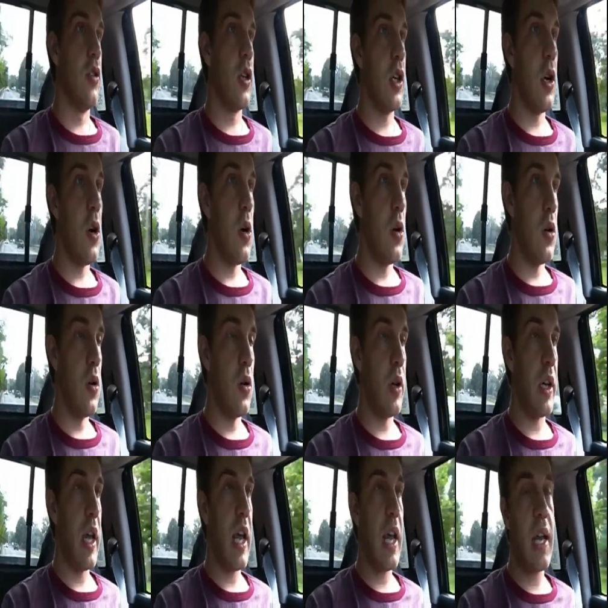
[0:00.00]
So
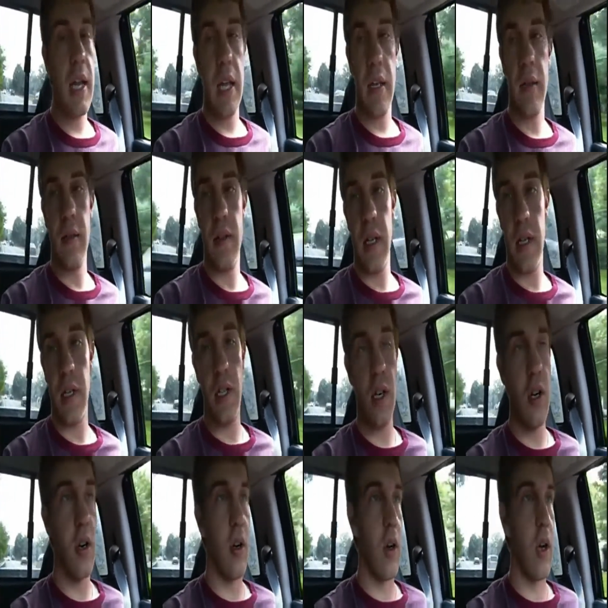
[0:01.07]
Nicole and Aiden said,
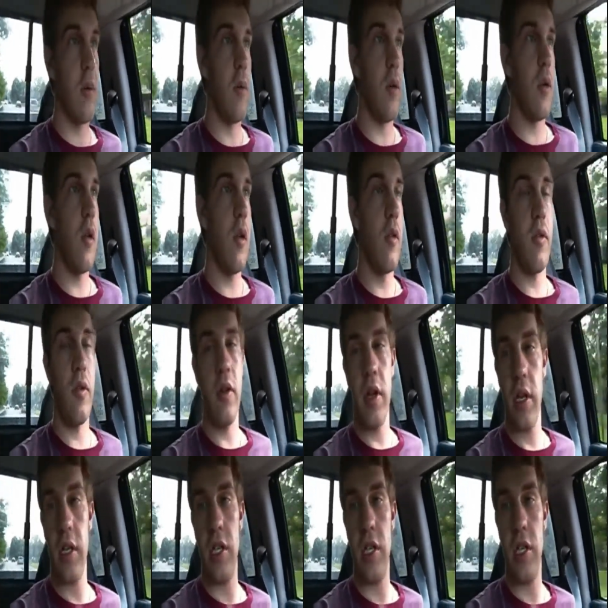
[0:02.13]
sure, come on over.